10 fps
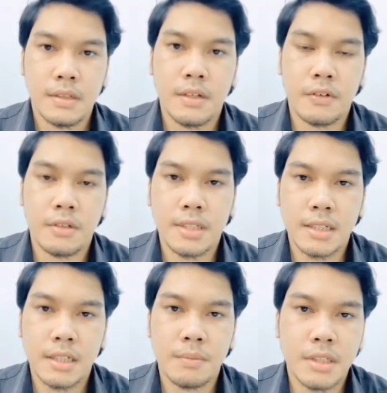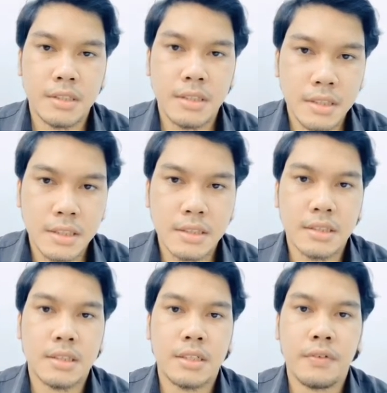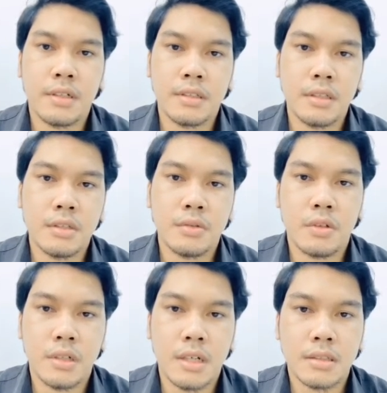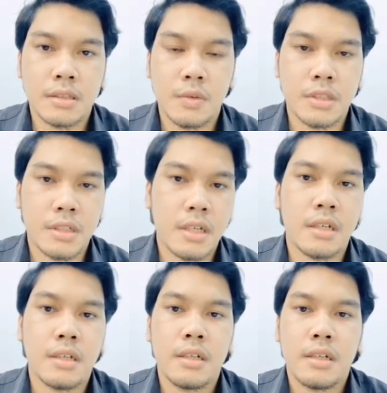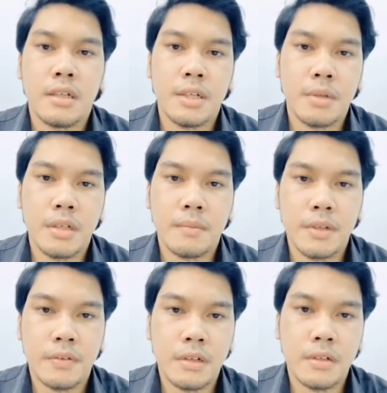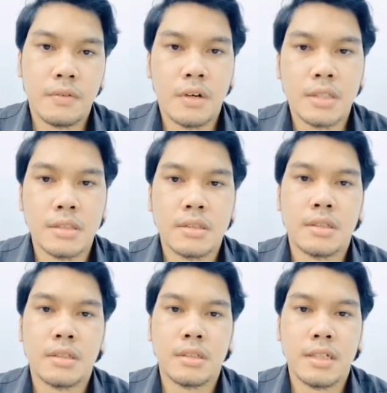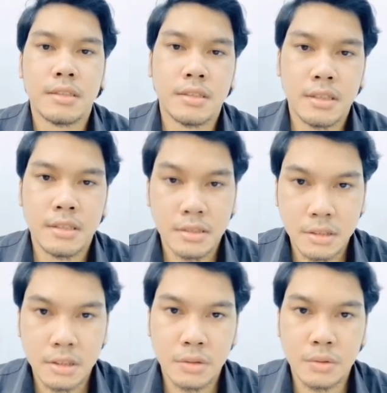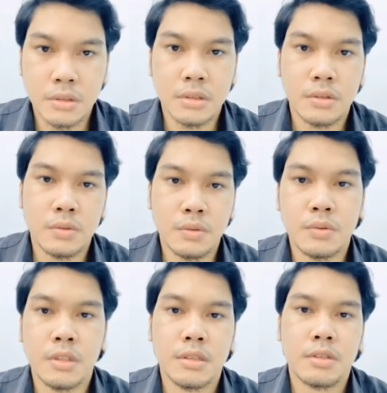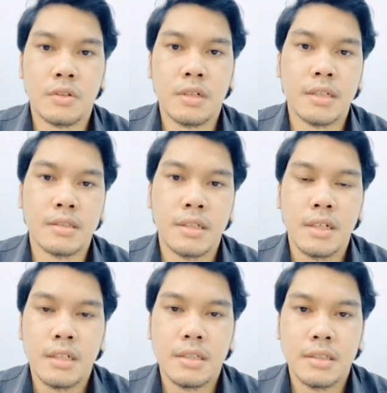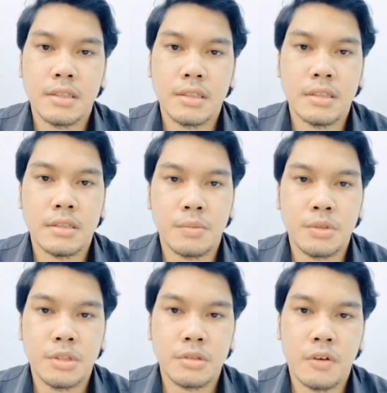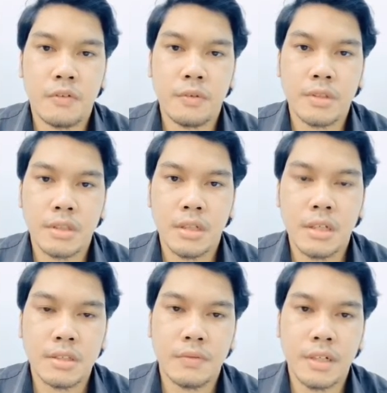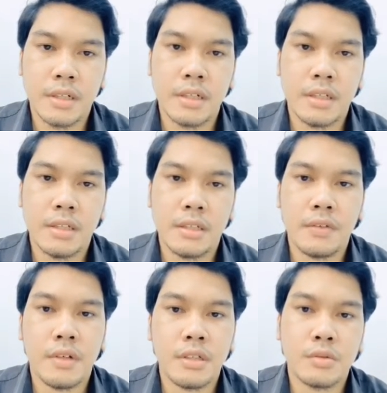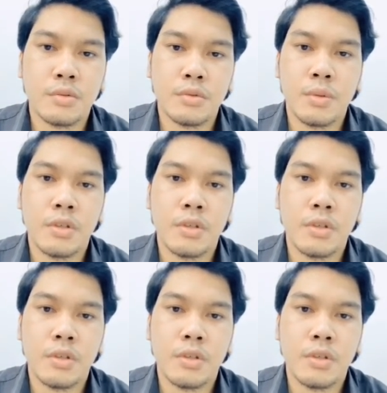Okay, for the second limitation is difficulty to conduct questionnaire. It becomes difficult for us as a researcher to do research online. The distributions of questionnaire is very difficult to do